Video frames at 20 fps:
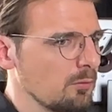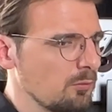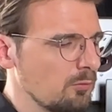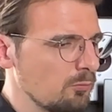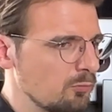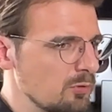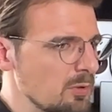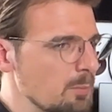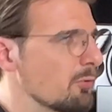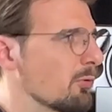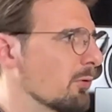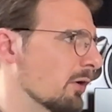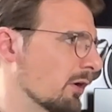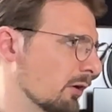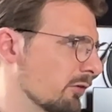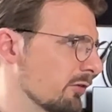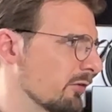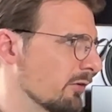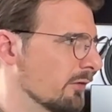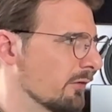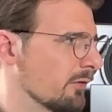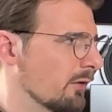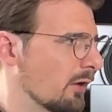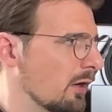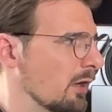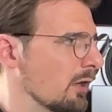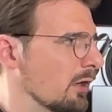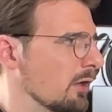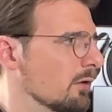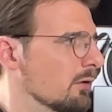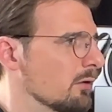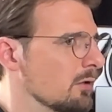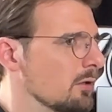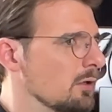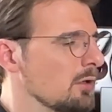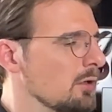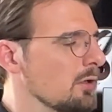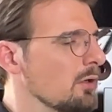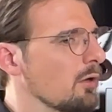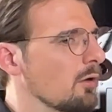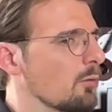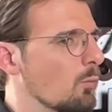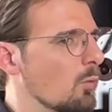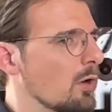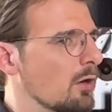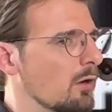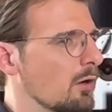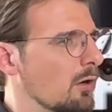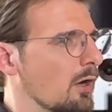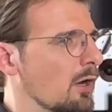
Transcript: reproduction side where